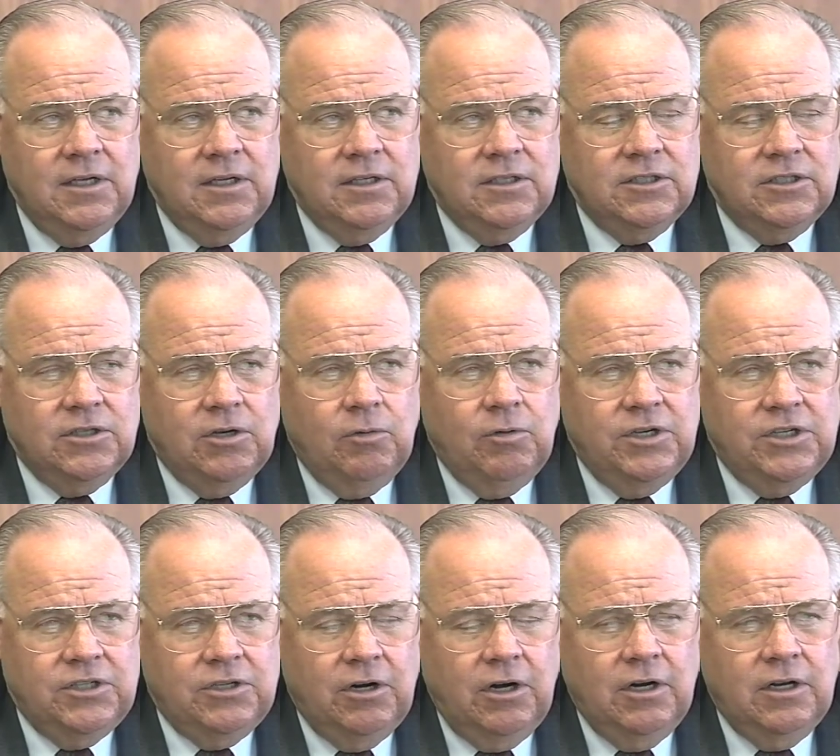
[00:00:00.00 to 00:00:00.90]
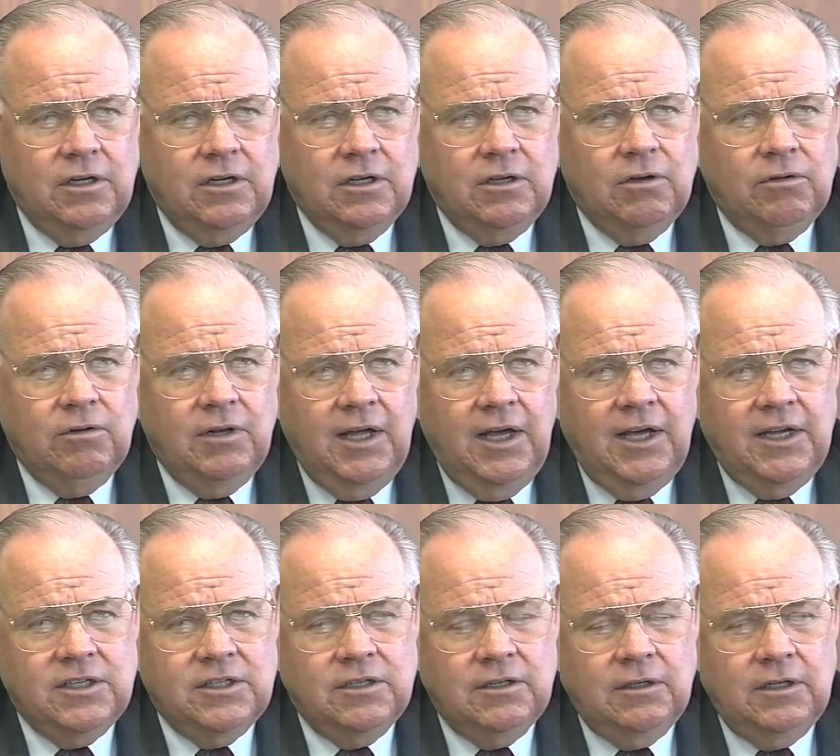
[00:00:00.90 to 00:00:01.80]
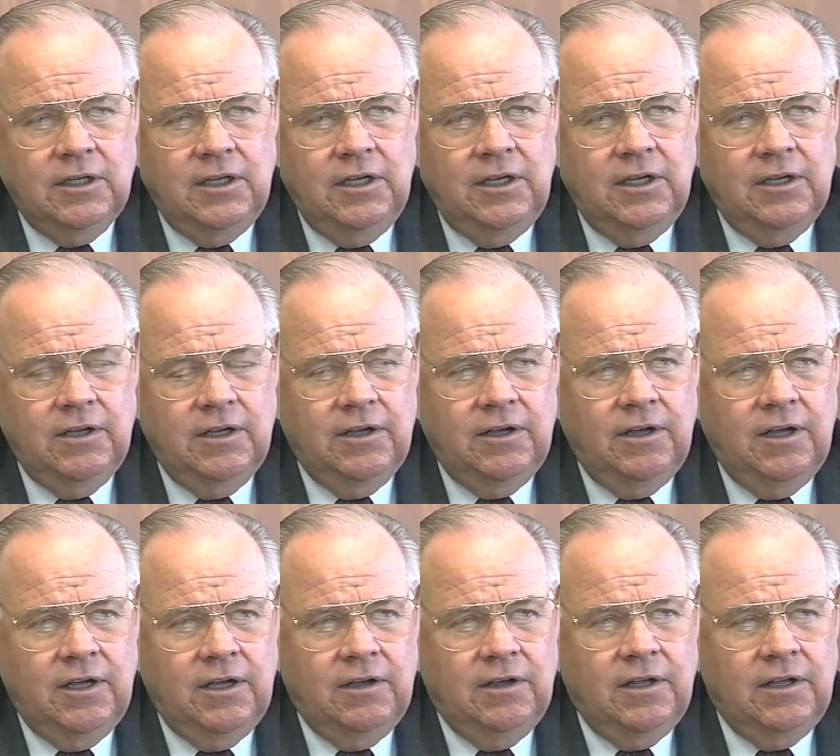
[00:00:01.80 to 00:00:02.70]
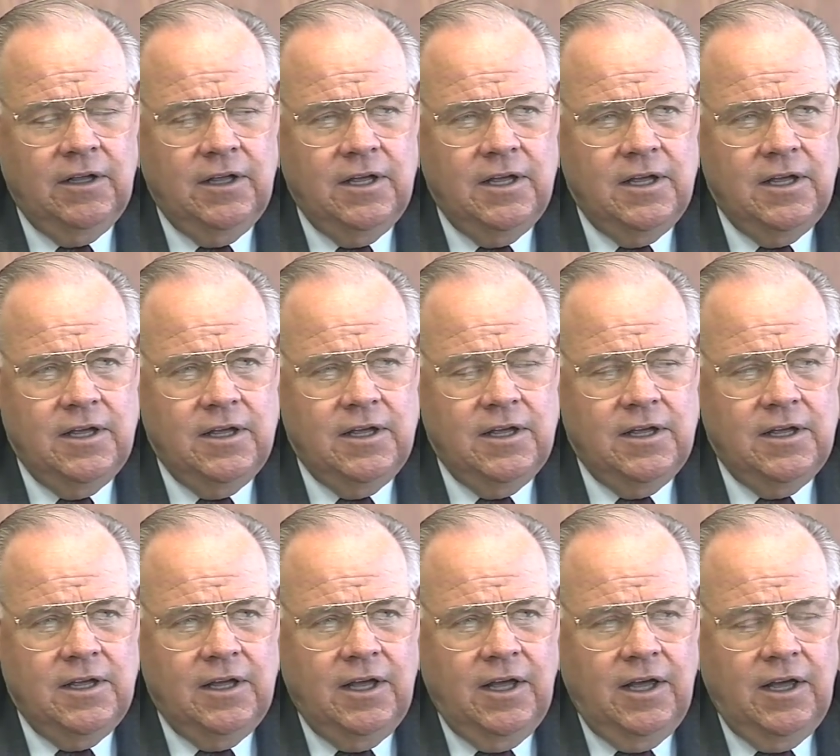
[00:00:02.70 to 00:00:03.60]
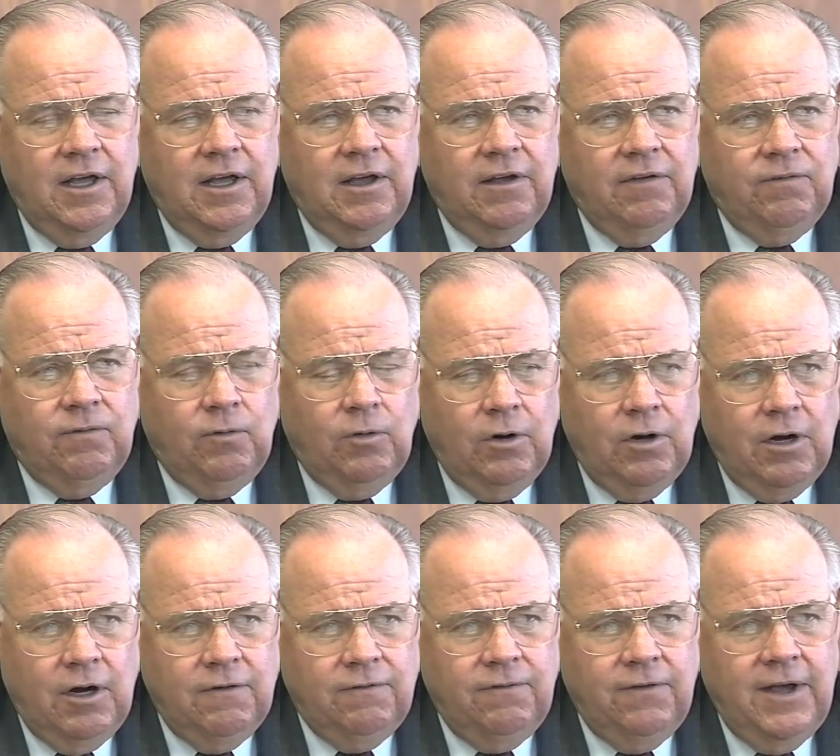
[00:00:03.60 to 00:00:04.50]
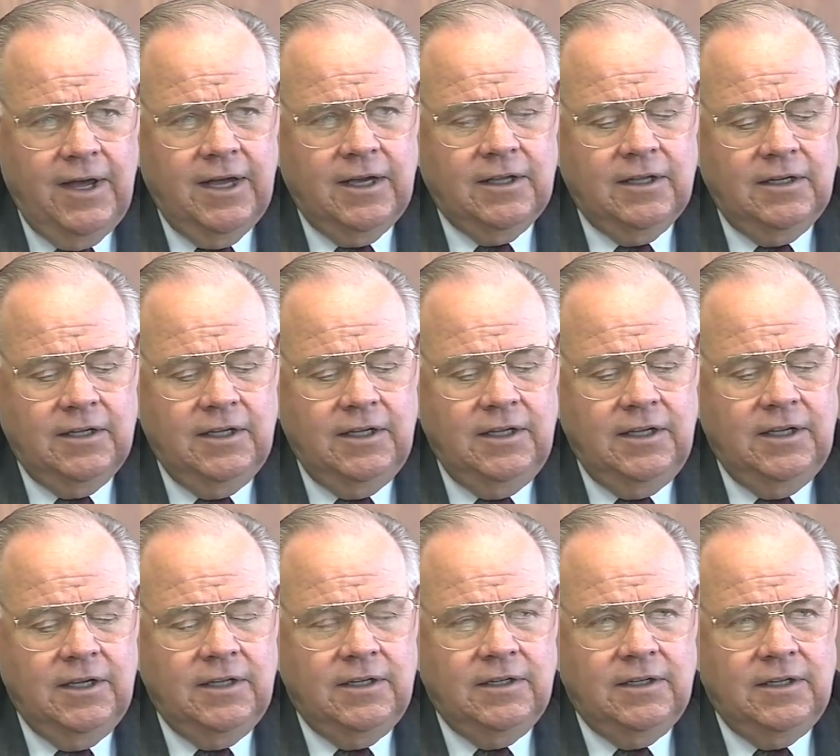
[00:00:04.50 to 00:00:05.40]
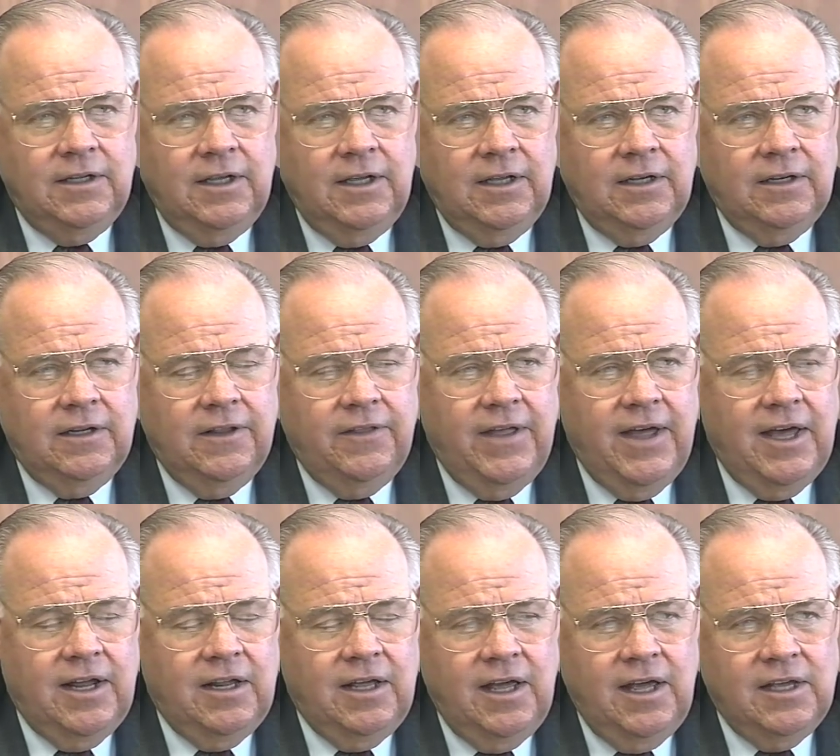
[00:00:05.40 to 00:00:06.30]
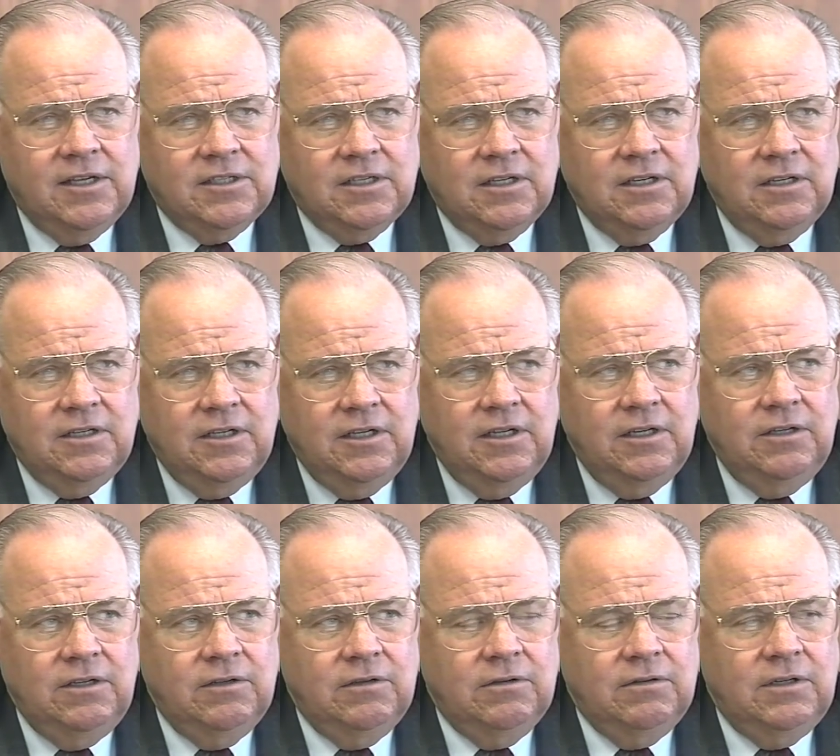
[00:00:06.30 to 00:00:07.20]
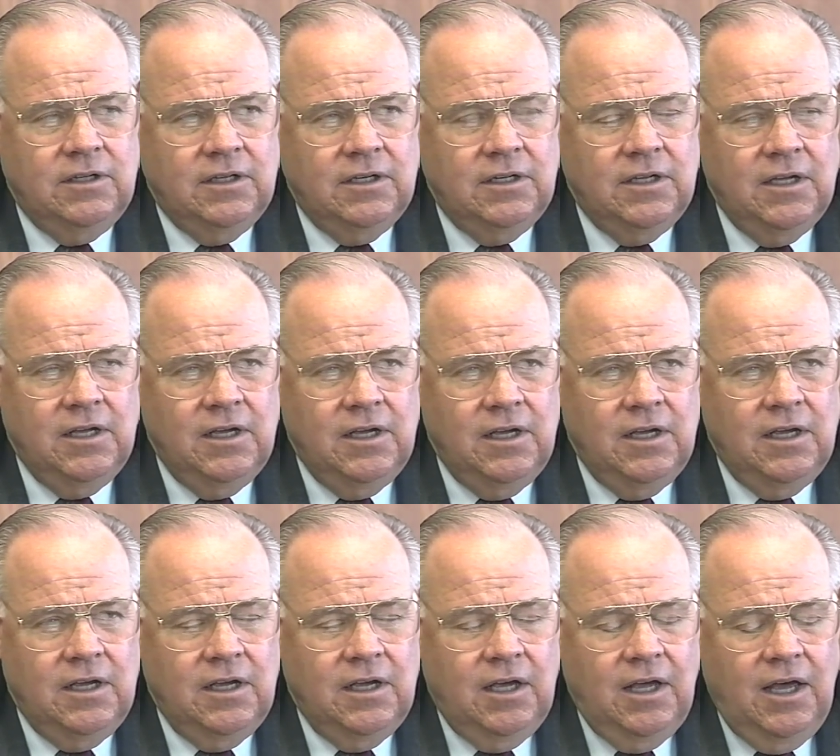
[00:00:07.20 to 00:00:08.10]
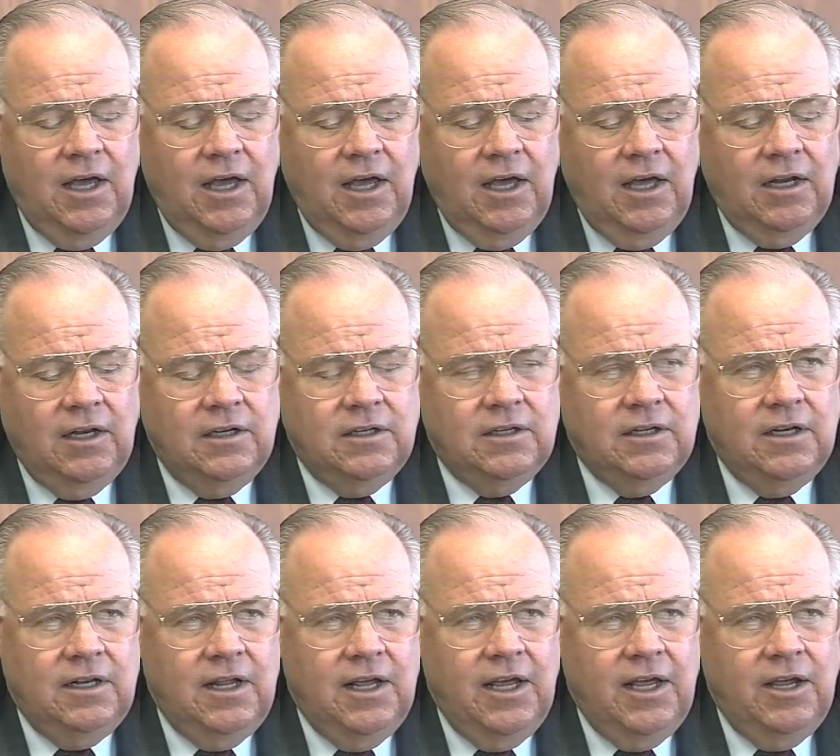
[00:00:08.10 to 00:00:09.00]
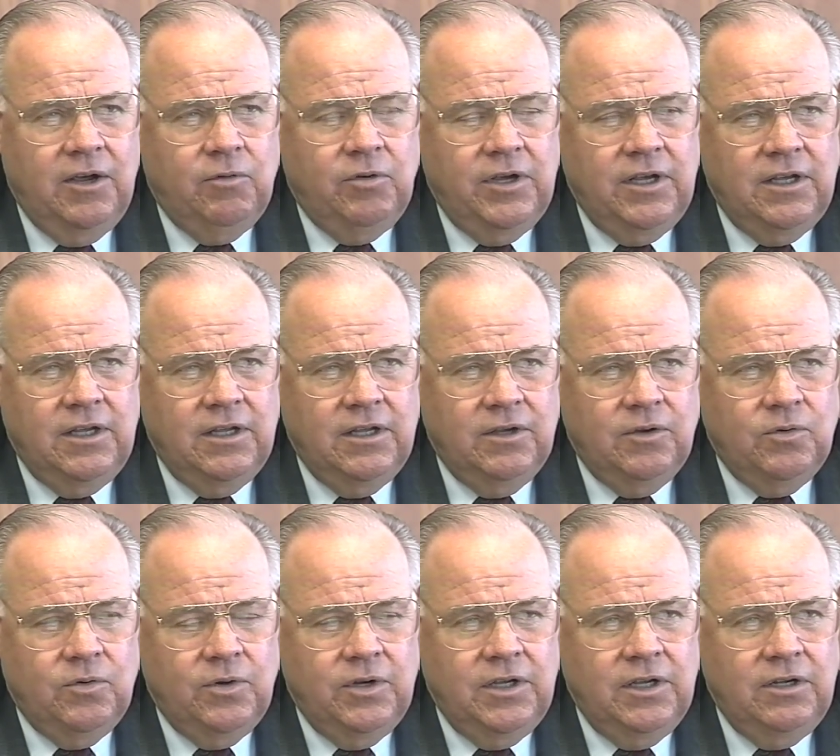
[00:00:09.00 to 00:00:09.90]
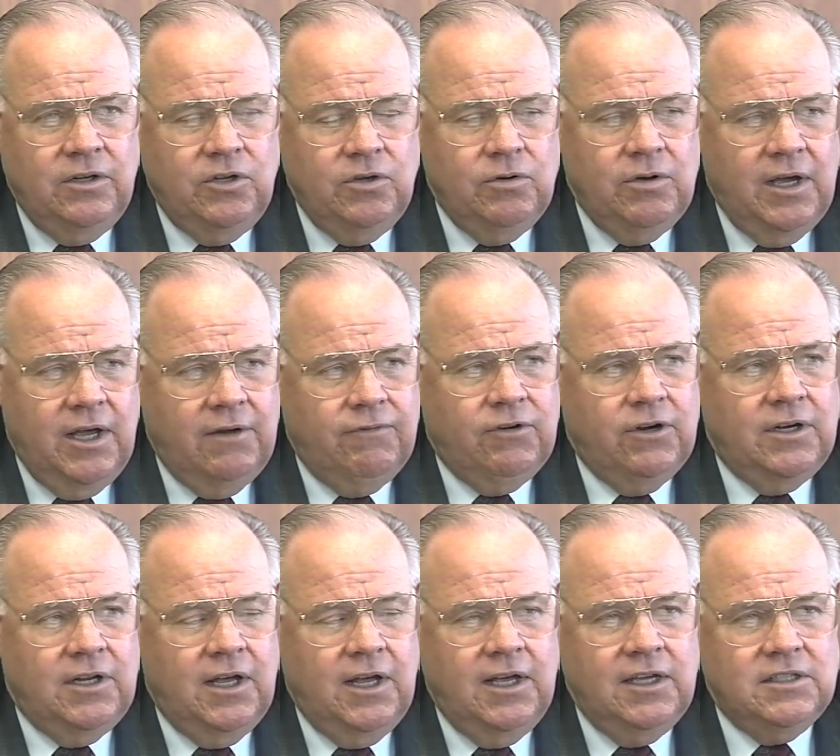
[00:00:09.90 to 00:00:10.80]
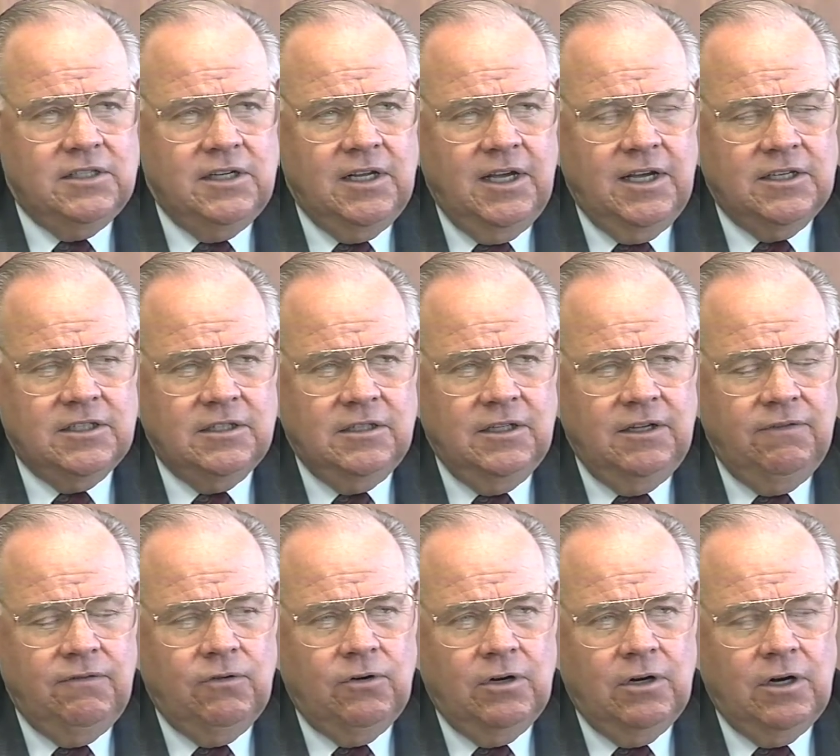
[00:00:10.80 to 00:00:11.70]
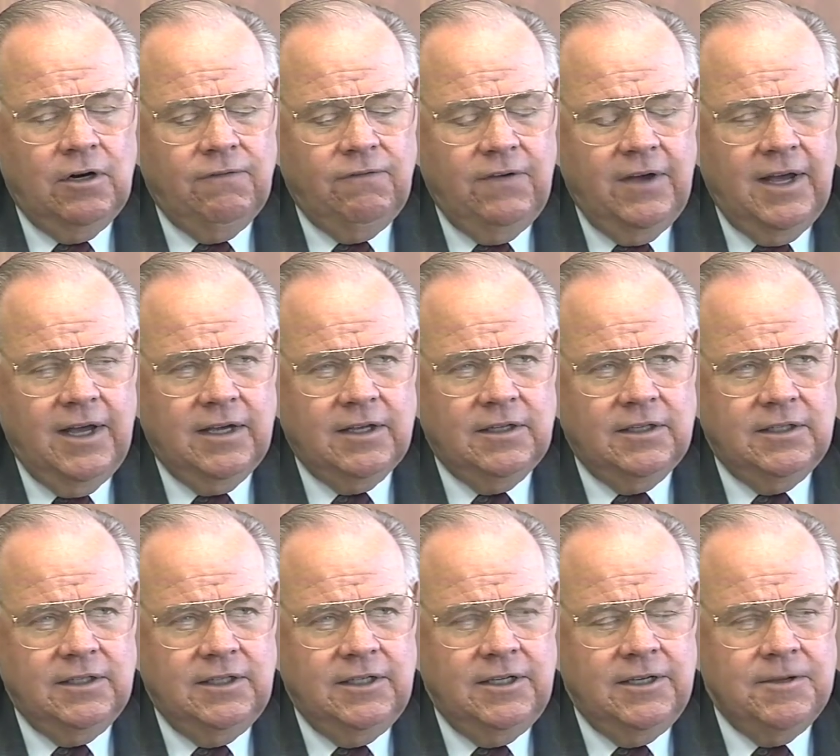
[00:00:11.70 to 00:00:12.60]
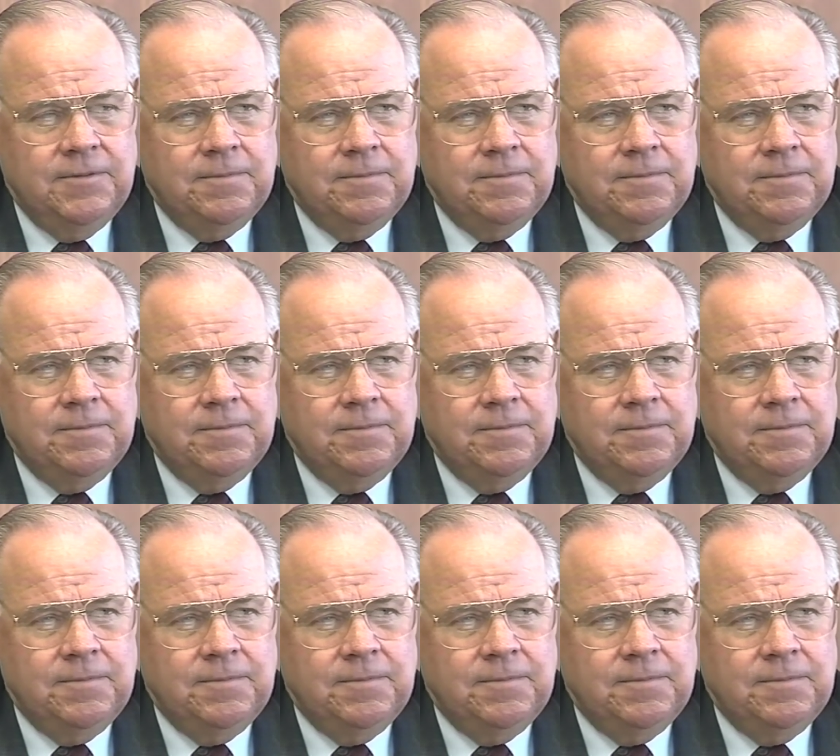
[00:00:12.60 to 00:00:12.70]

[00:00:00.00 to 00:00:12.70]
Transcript: So we started to go nationally. Uh, uh, for our faculty, and, and that has continued. And, and today we, we do advertise nationally for our faculty.